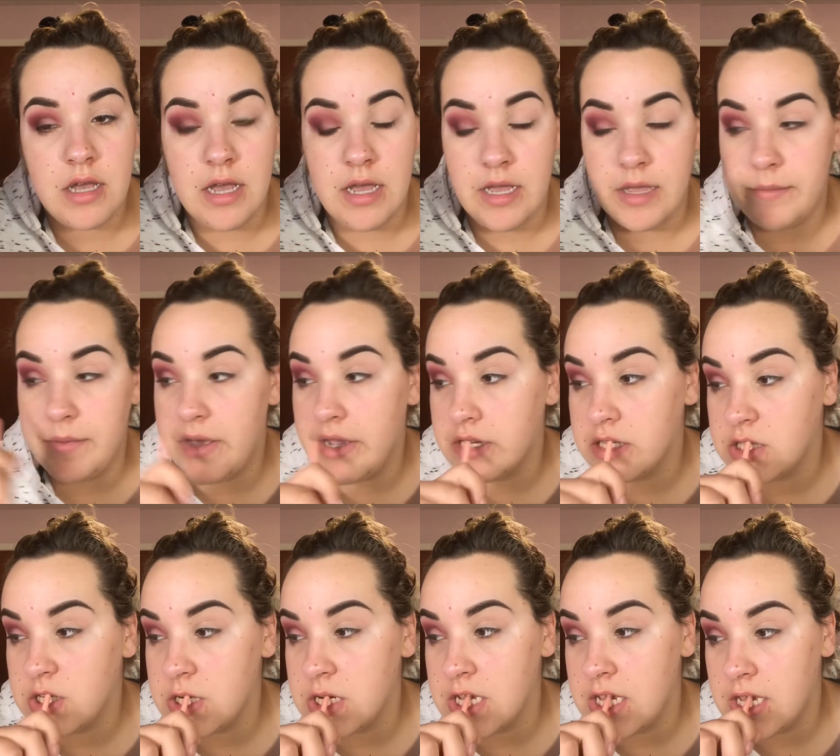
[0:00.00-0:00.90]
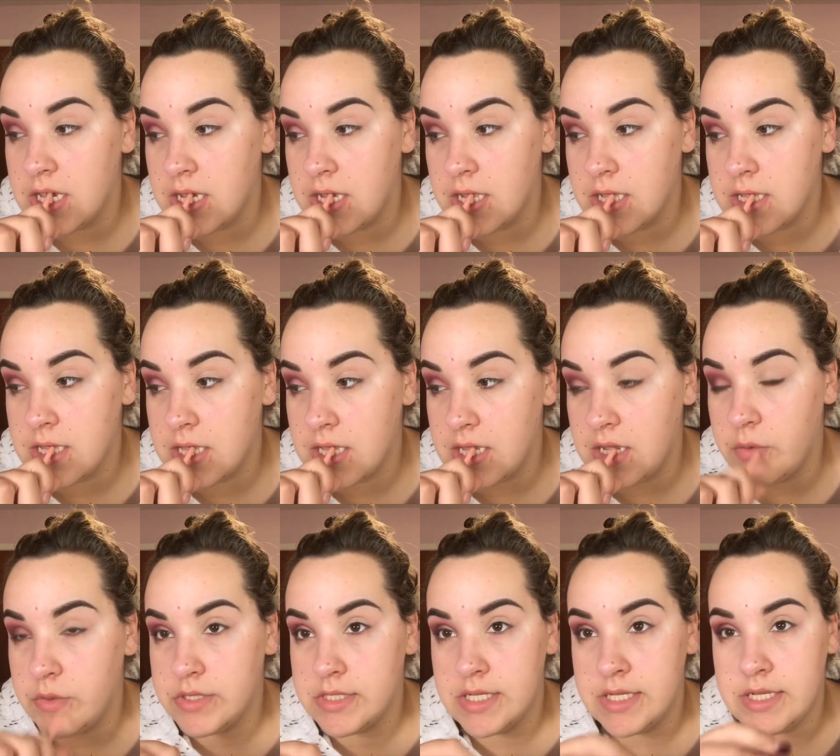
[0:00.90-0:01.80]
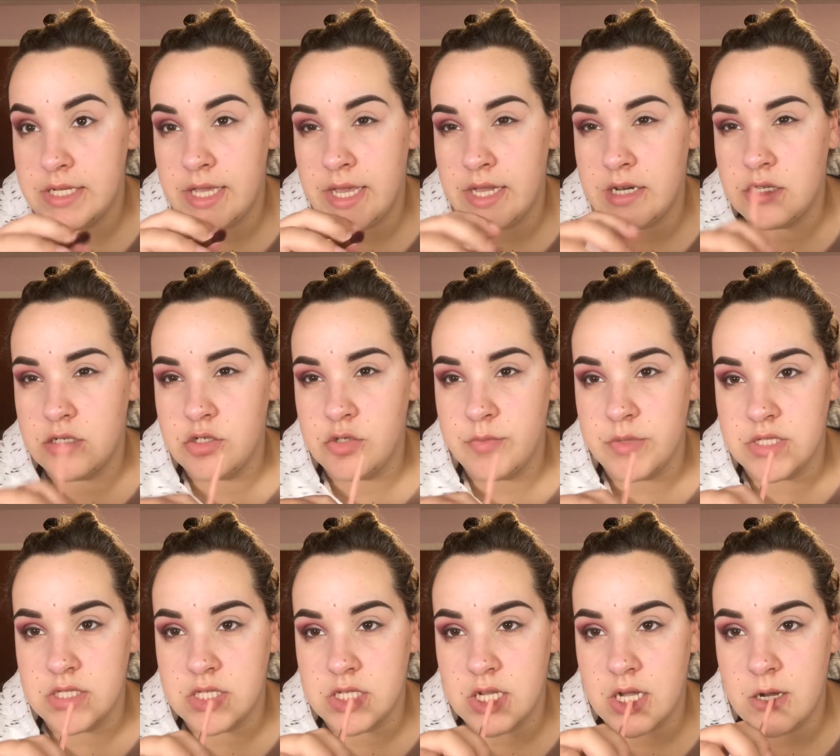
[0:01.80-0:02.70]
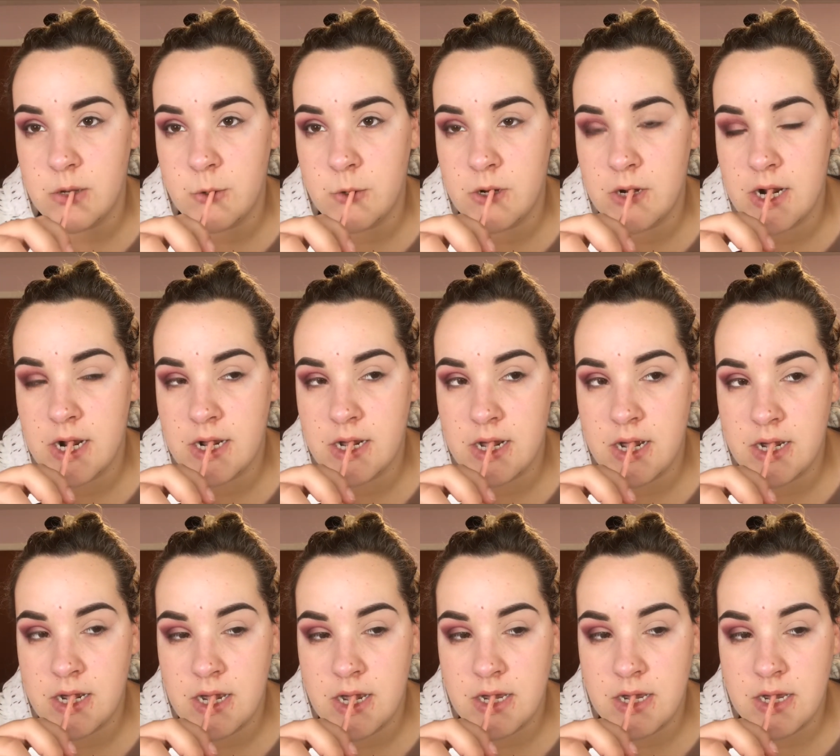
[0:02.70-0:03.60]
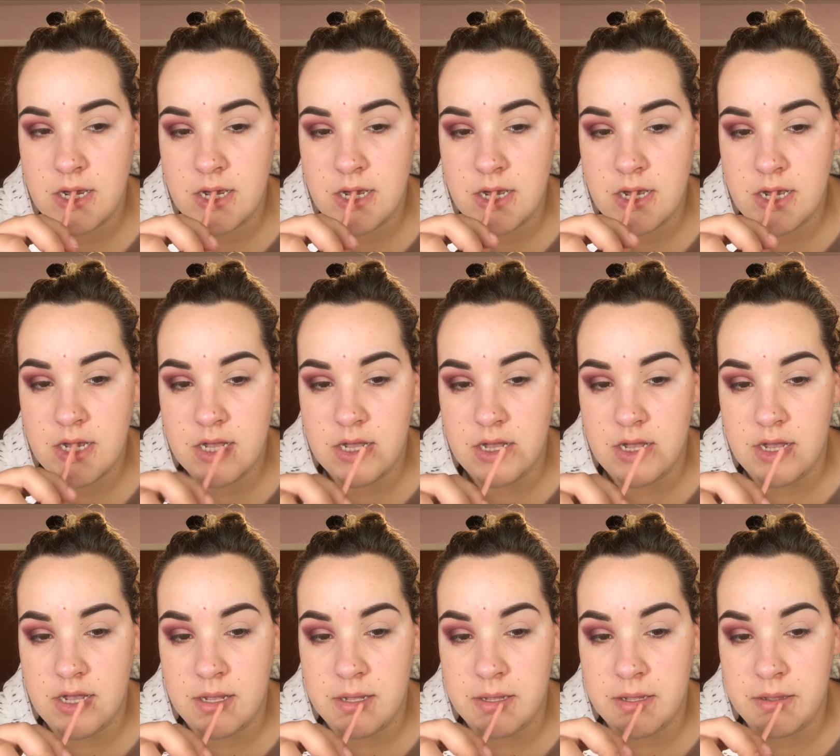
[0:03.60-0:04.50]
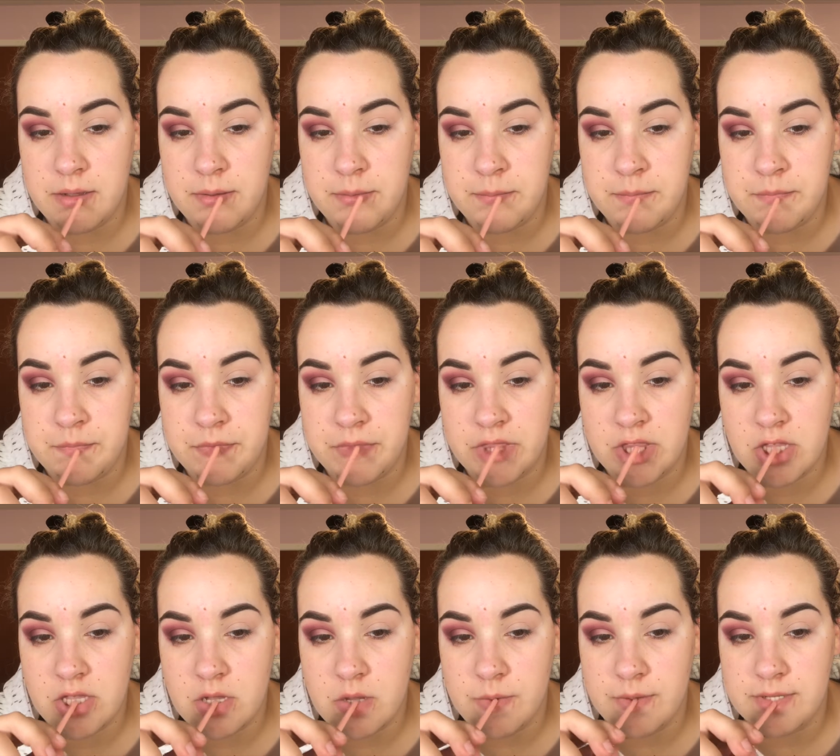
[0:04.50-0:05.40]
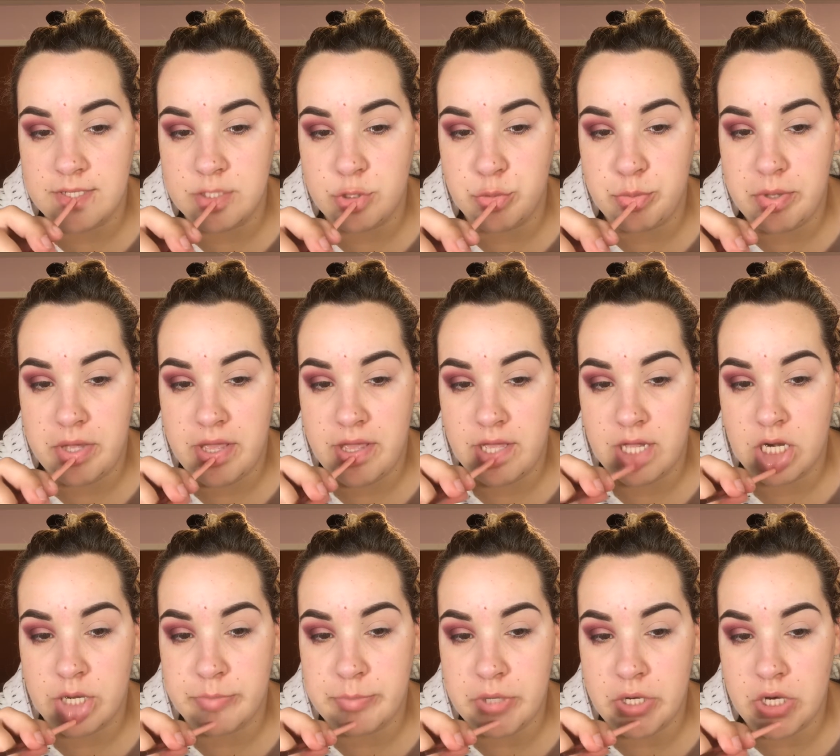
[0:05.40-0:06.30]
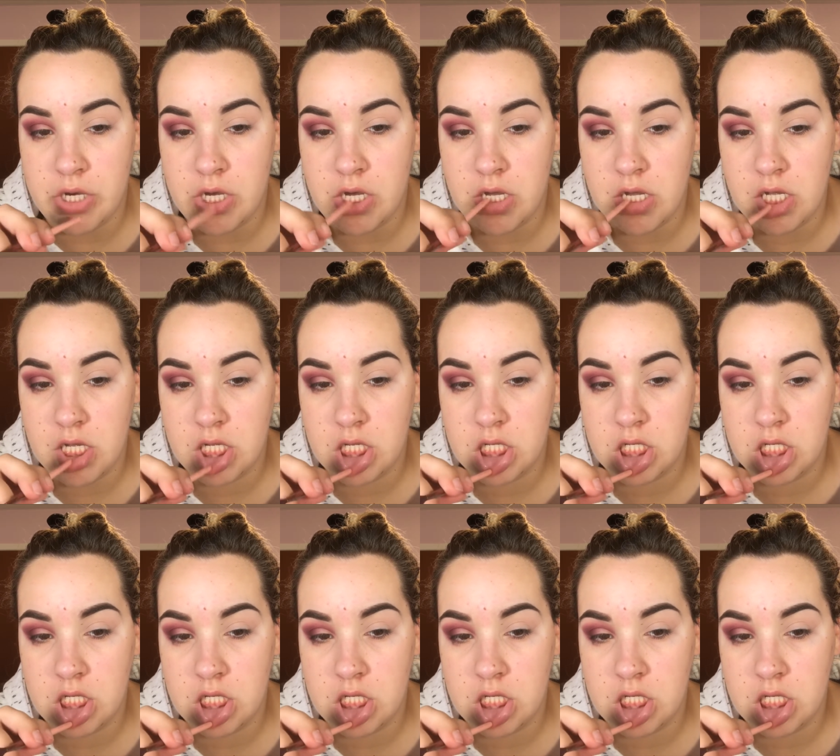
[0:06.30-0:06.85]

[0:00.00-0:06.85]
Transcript: I went to Indiana 2 months ago. I'm going to Panama.